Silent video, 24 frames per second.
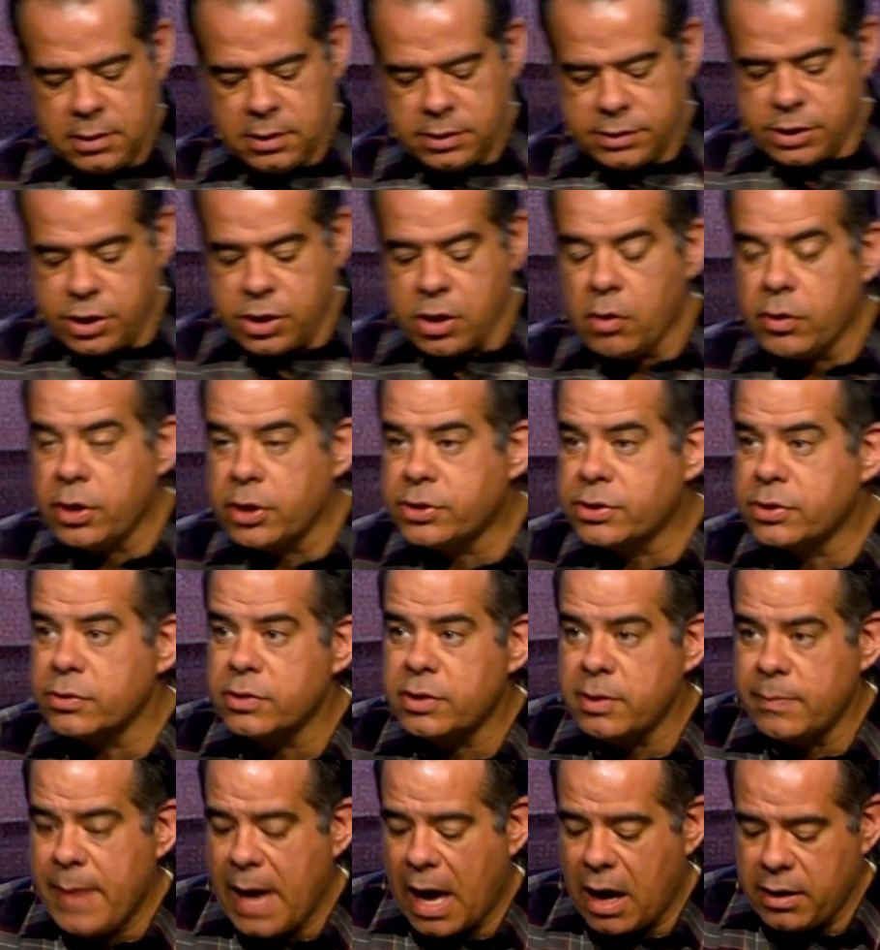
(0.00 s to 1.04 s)
To know the
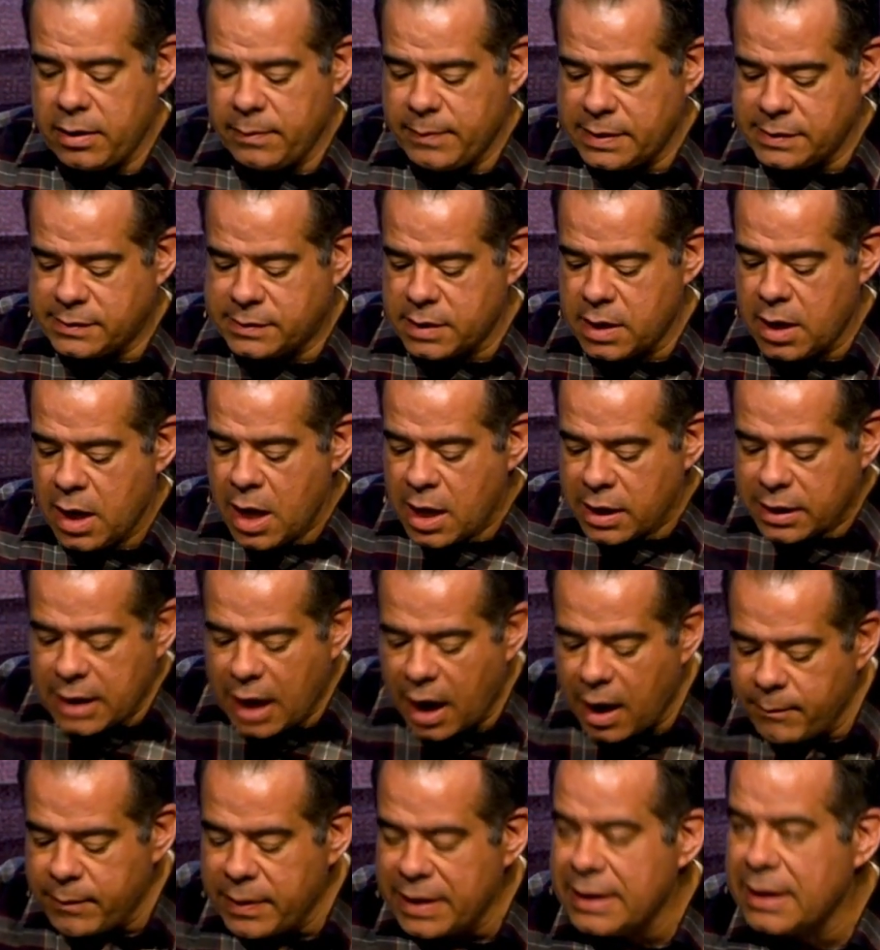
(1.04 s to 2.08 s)
truth about him is to
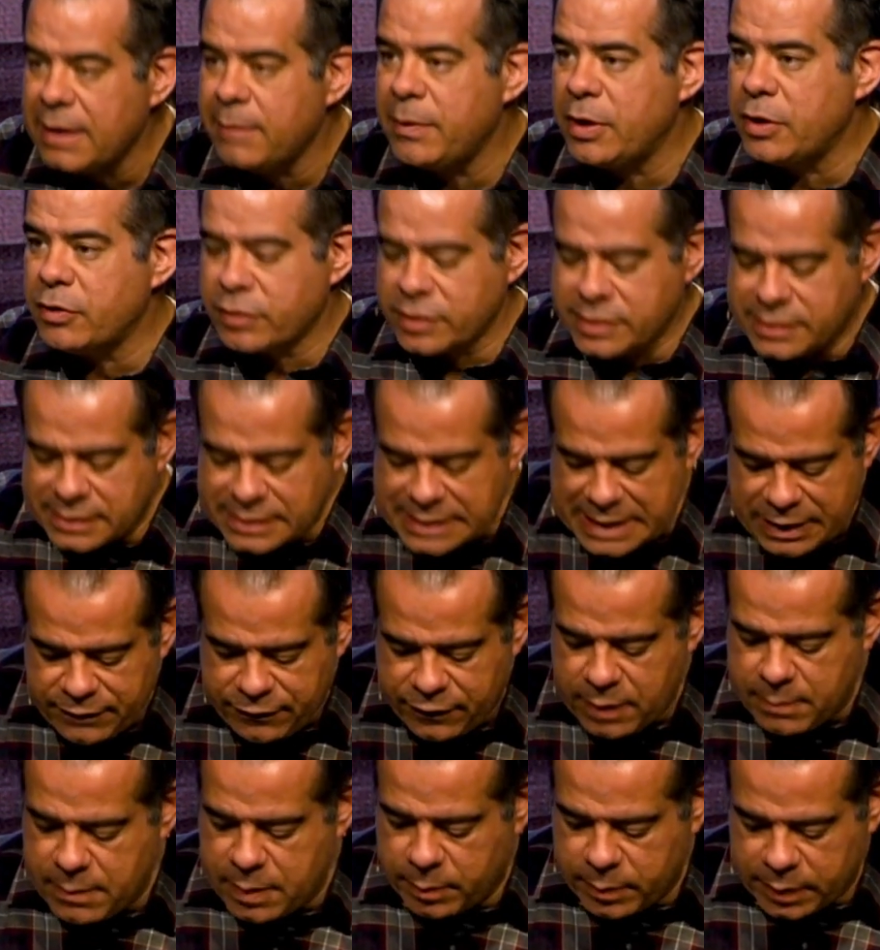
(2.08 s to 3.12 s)
come to him and receive
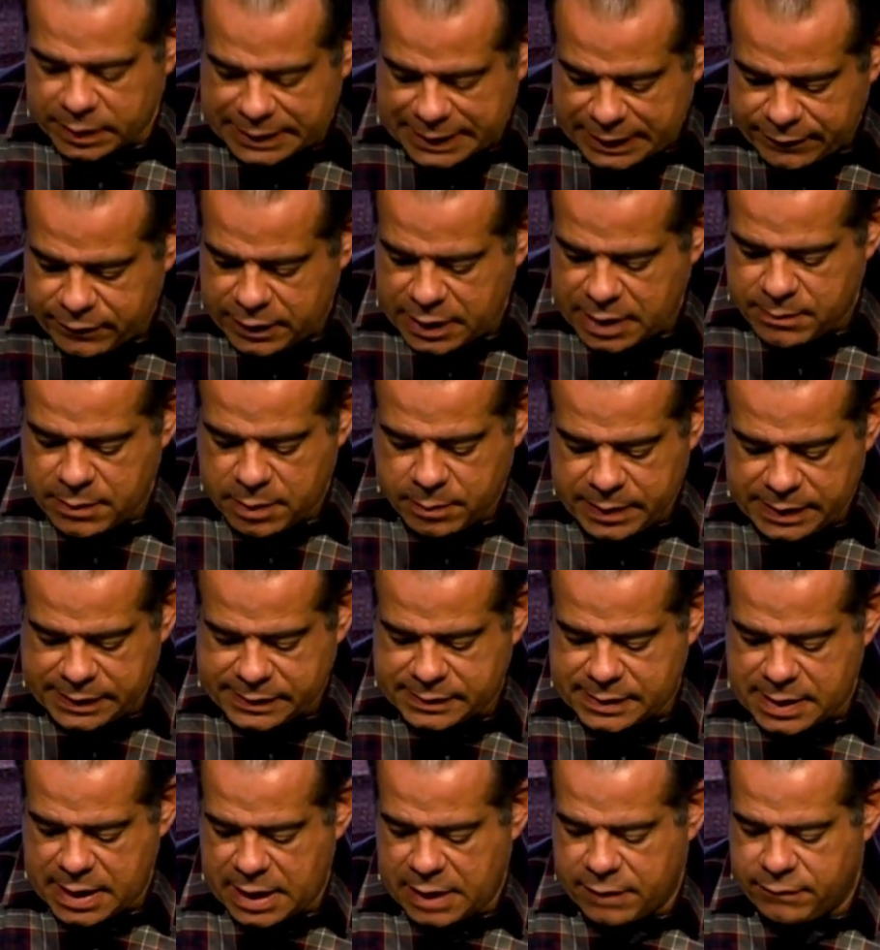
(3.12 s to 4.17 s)
him and believe in him and be
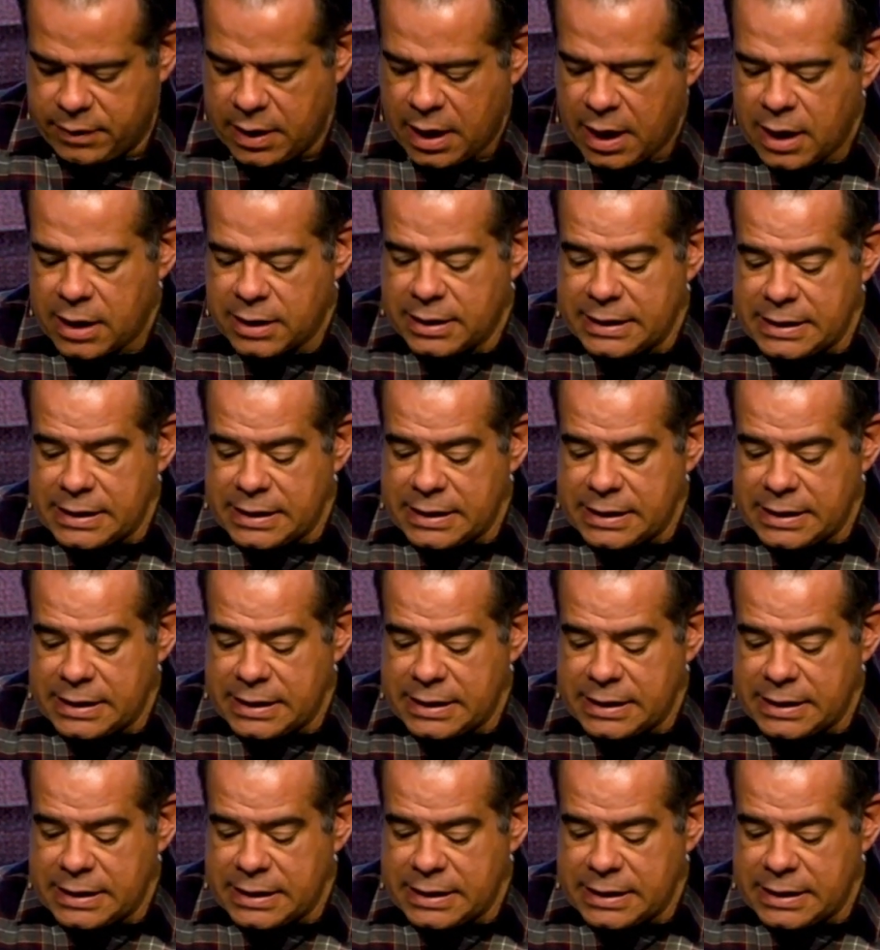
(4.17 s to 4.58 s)
saved.